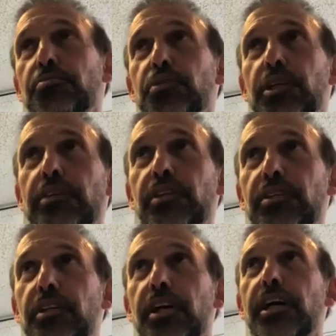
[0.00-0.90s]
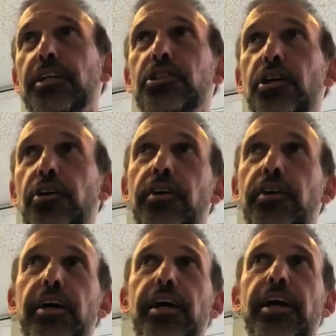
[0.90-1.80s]
believe it. So
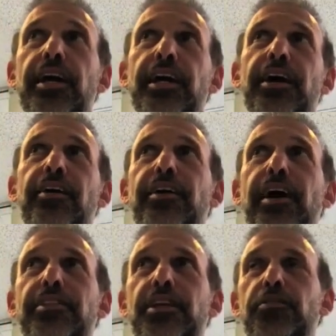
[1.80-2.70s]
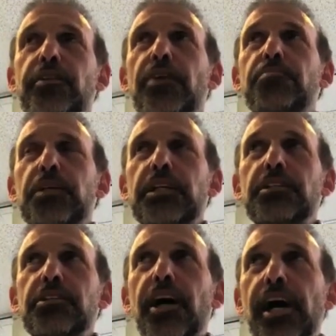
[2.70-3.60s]
I think you've got to be
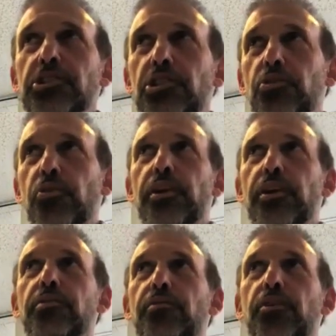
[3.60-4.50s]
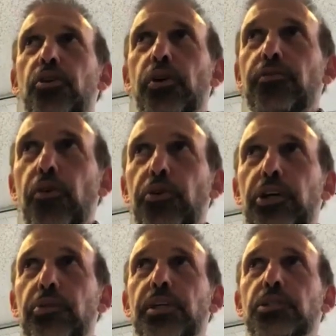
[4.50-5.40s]
cautious going forward
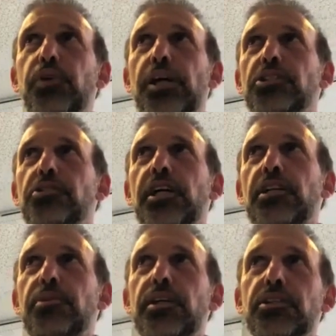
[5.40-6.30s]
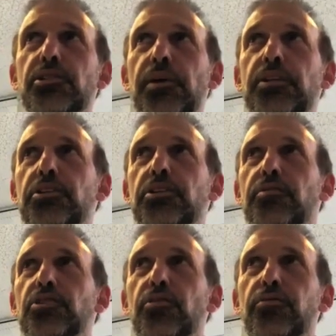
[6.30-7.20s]
here because prices are going to be expensive
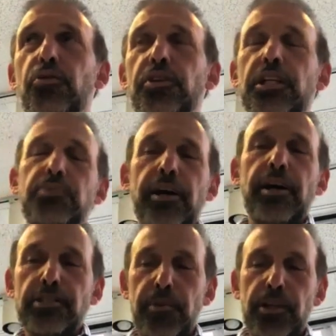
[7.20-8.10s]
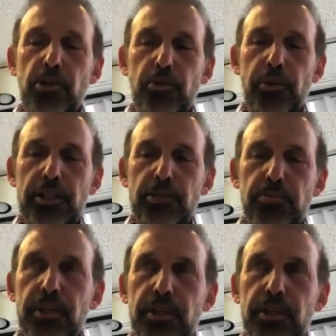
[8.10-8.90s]
and so forth. It's being offset by lower rates, but